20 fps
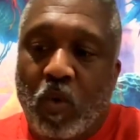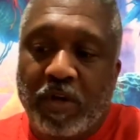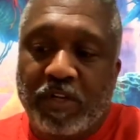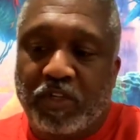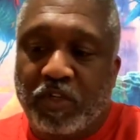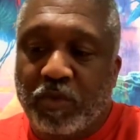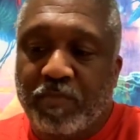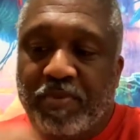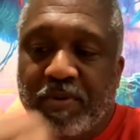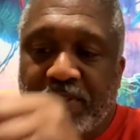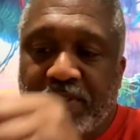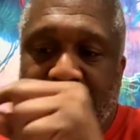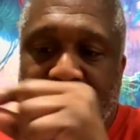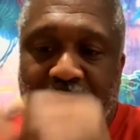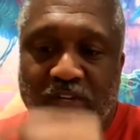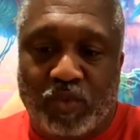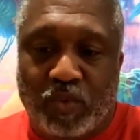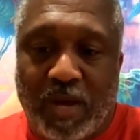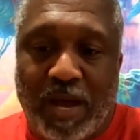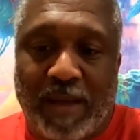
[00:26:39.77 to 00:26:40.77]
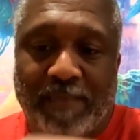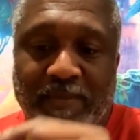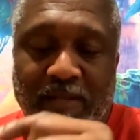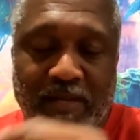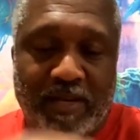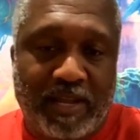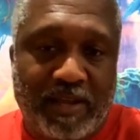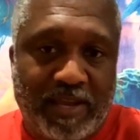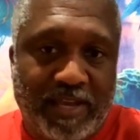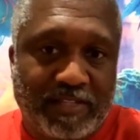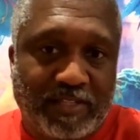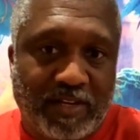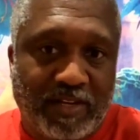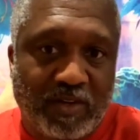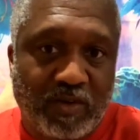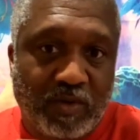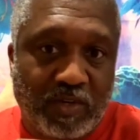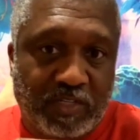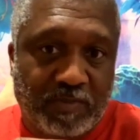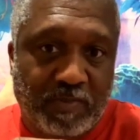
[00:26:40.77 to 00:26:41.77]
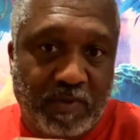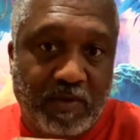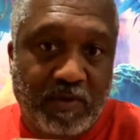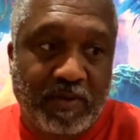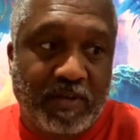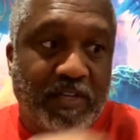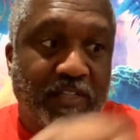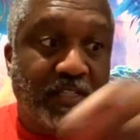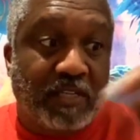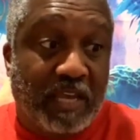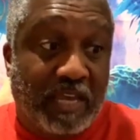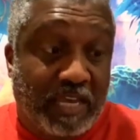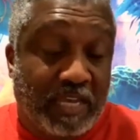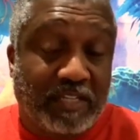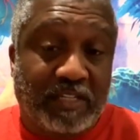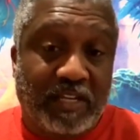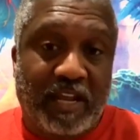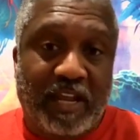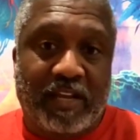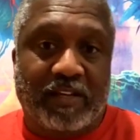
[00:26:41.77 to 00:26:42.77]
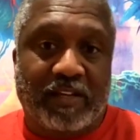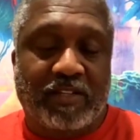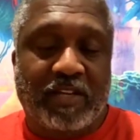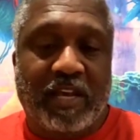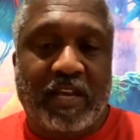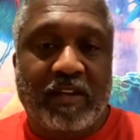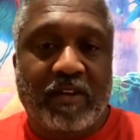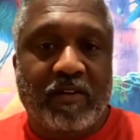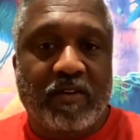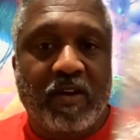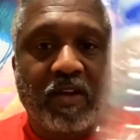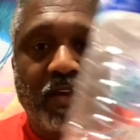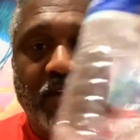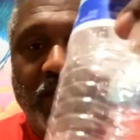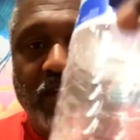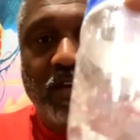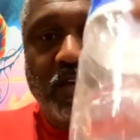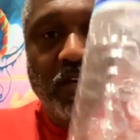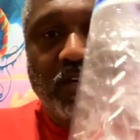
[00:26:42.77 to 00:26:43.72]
once you put that drop that now has a new experience into that container,